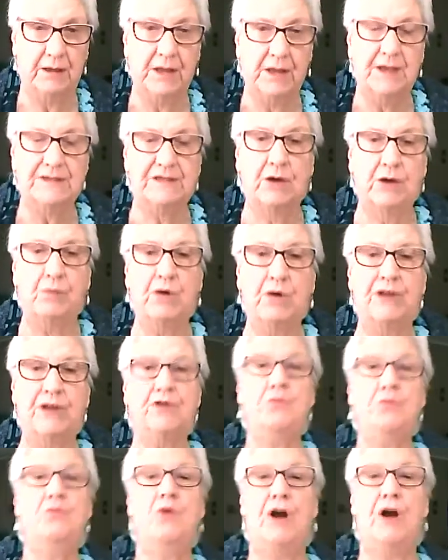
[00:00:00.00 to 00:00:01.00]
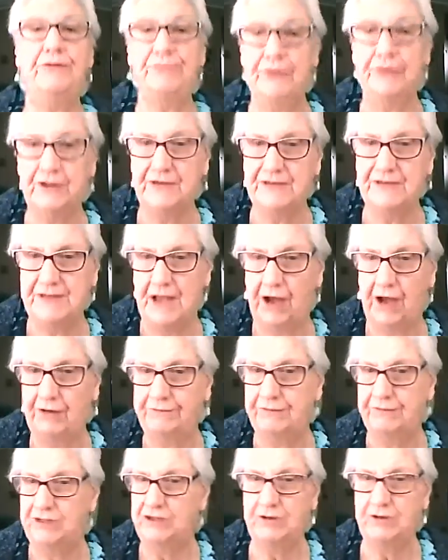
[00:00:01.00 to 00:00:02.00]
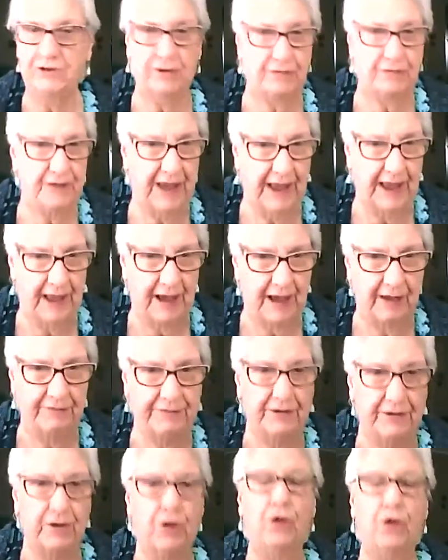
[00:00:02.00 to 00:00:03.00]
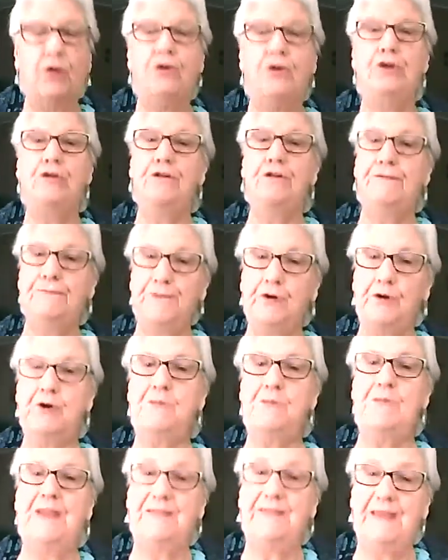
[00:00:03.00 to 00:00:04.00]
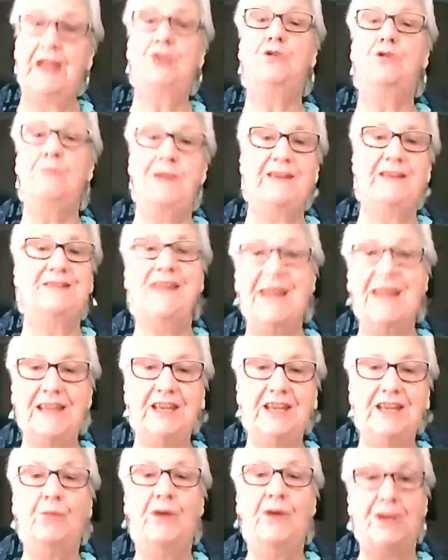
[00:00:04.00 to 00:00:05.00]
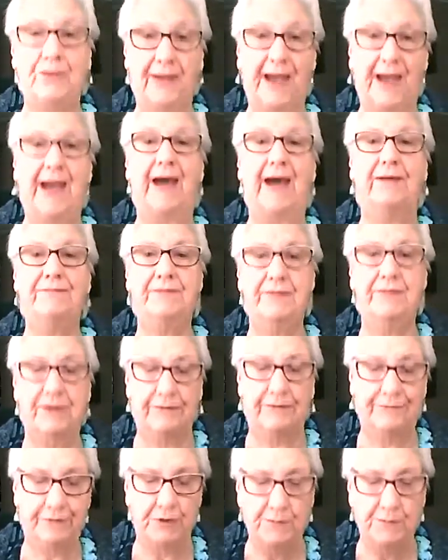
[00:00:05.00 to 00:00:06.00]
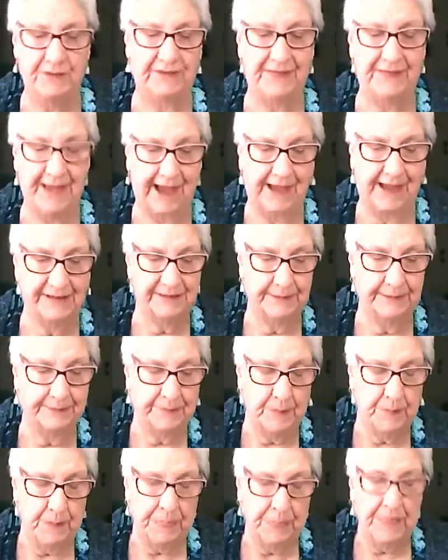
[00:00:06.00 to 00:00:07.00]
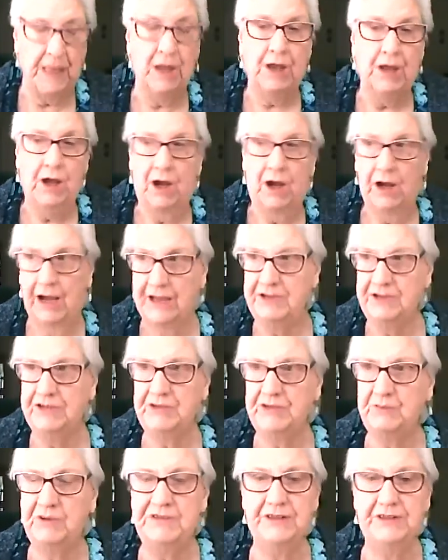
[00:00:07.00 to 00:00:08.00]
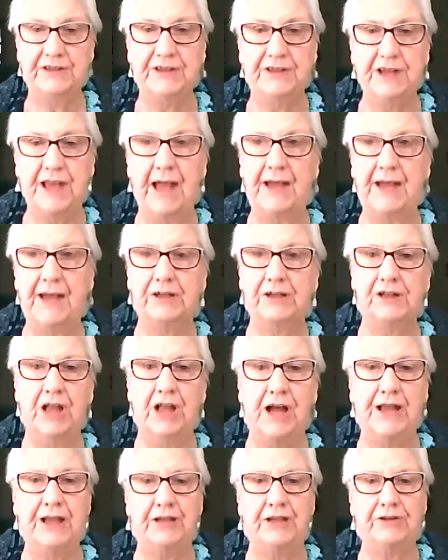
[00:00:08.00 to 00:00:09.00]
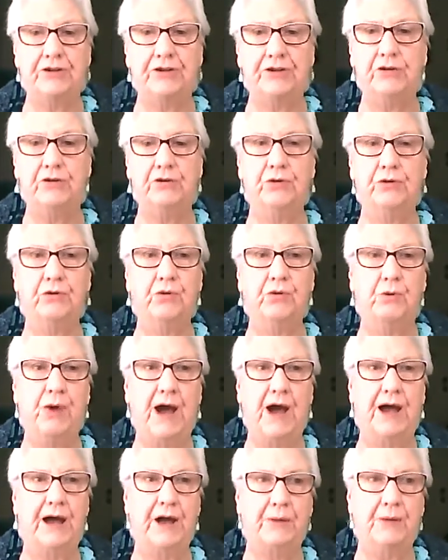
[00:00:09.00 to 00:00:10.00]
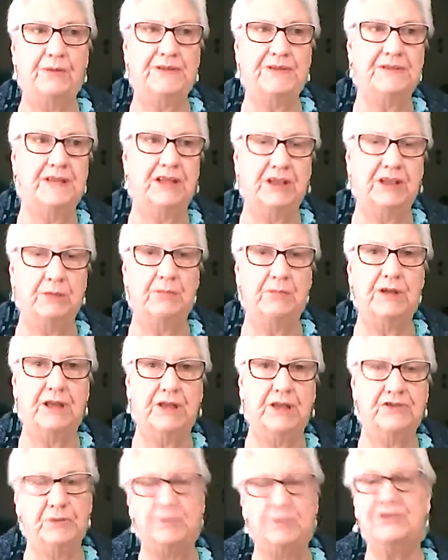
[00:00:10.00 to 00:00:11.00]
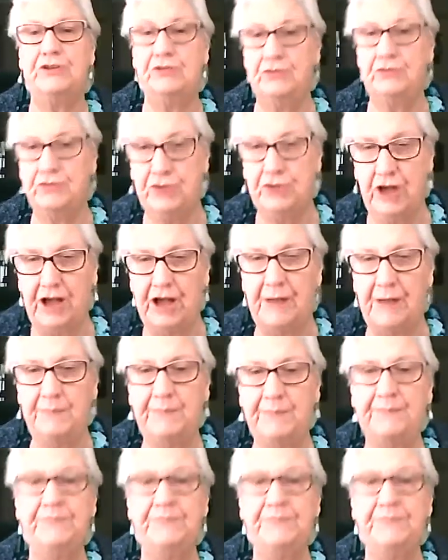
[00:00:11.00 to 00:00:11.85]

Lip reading: So what you want for yourself, which you don't have, or you're affirming that you're maintaining what you have, affirming that. I just recently had a client who was telling me she wants a new job,